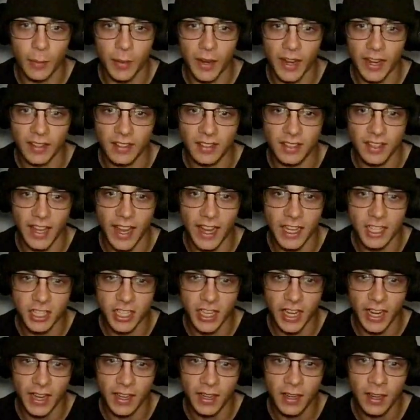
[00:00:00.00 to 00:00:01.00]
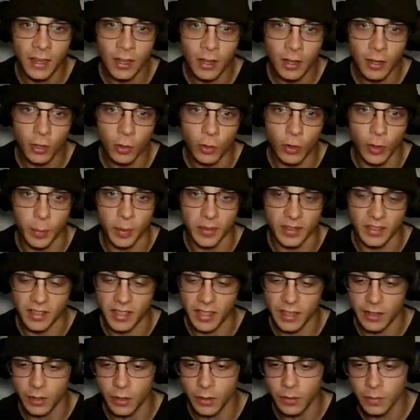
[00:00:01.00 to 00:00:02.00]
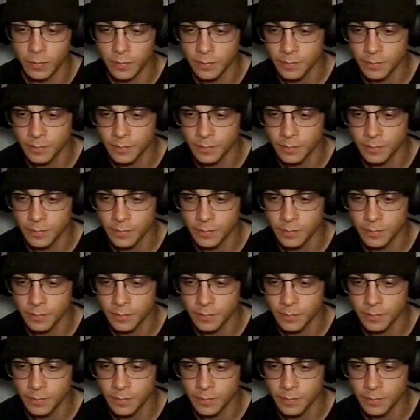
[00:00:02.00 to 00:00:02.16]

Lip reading: against the cage again. Grip of steel.